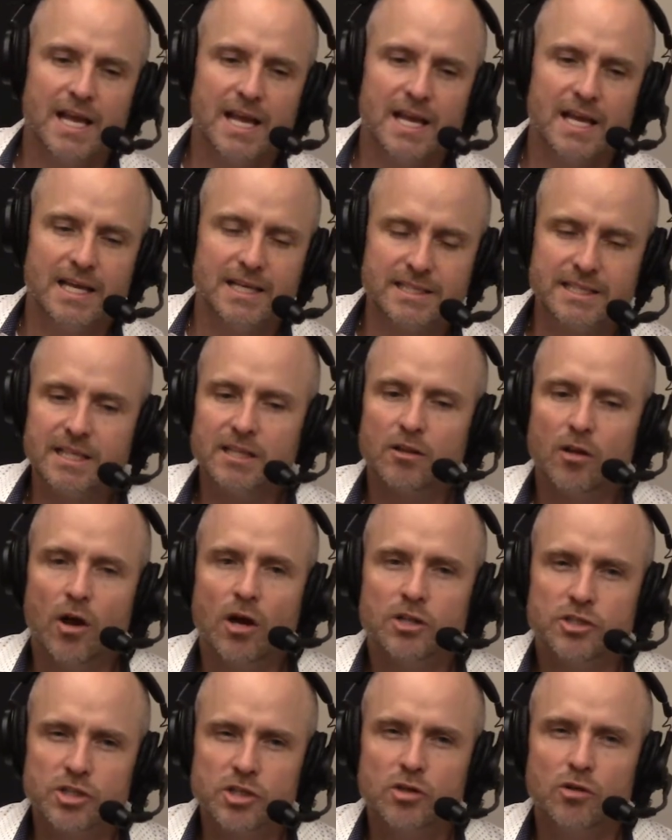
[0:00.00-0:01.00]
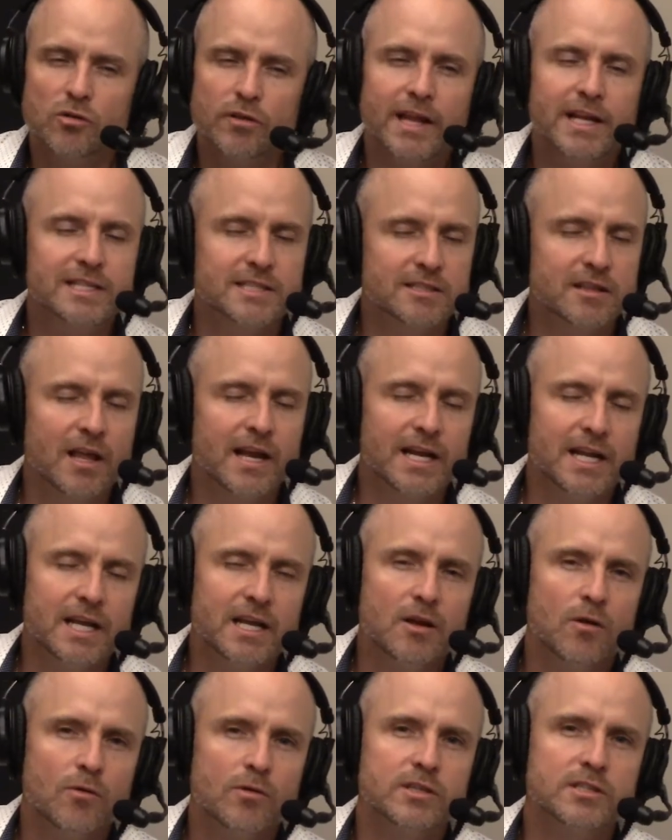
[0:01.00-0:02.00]
Is it logical that it's
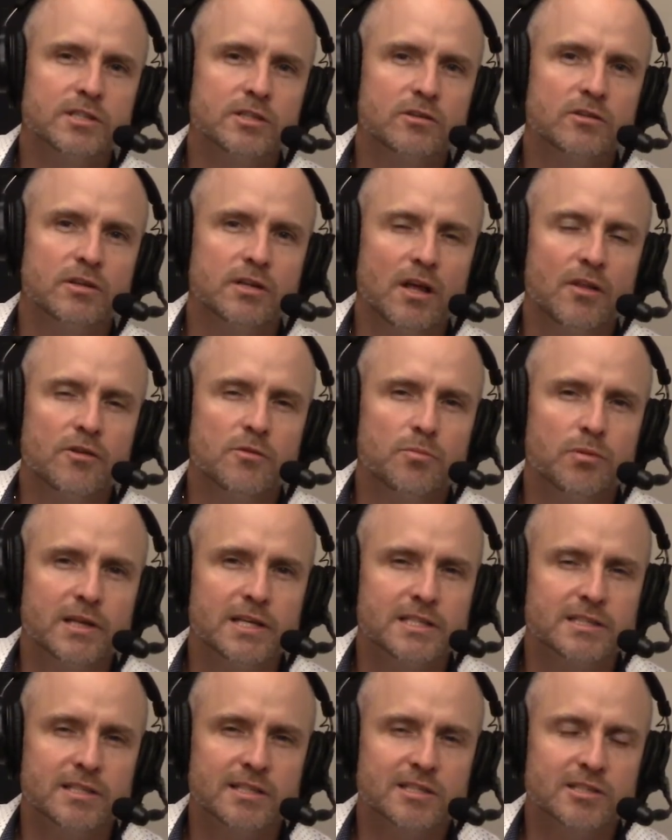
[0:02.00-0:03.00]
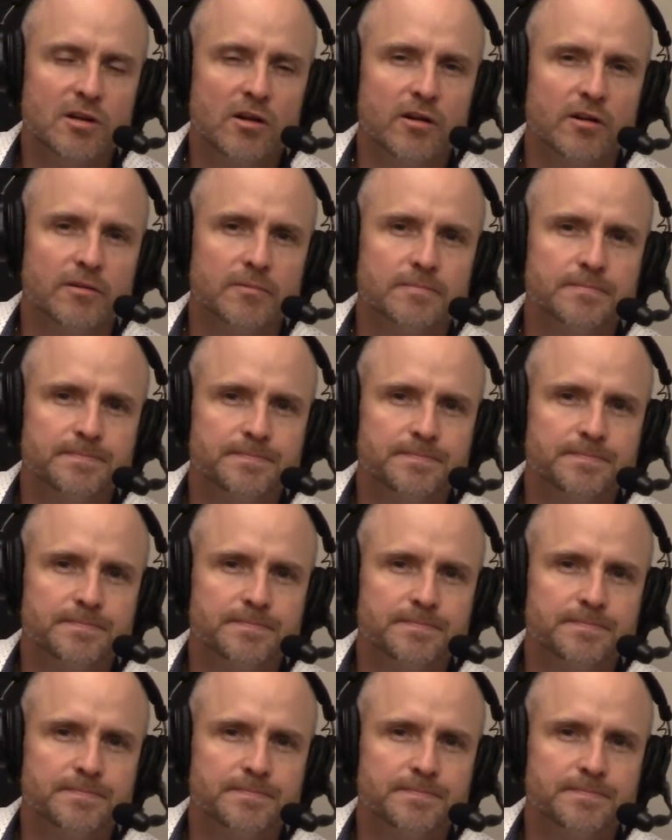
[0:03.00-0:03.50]
lighting, or is there another place to start?